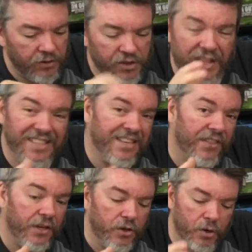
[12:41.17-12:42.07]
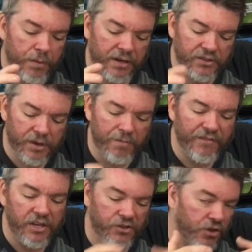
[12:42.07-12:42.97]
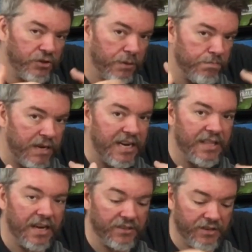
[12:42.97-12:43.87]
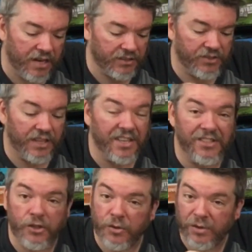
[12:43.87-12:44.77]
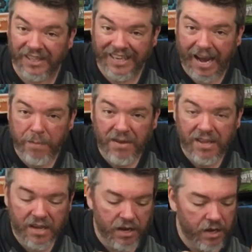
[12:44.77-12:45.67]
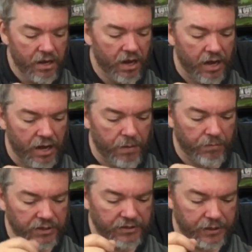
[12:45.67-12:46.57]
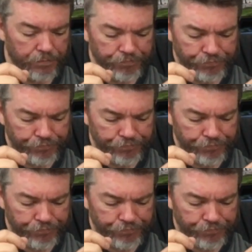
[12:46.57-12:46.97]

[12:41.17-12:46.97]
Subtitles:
So that's nothing new, but some of it is new to me. That's not to say that it's new to the game. Let's see.